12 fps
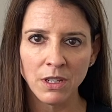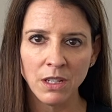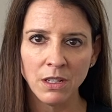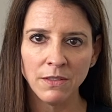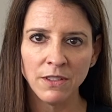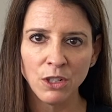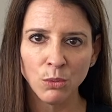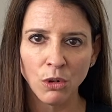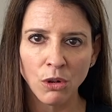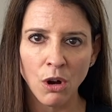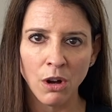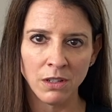individual
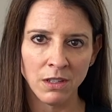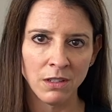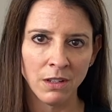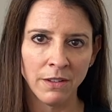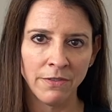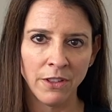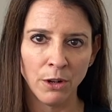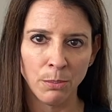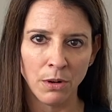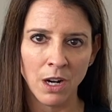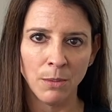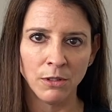causes of their
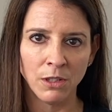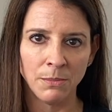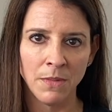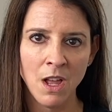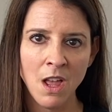problem,